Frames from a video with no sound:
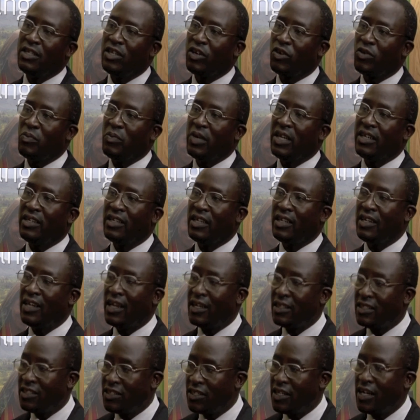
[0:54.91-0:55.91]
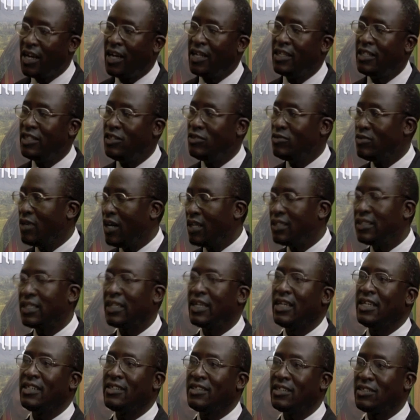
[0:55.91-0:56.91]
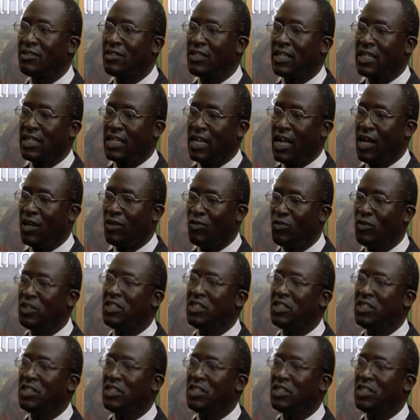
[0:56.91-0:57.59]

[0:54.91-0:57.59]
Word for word: documented and shared to other countries so that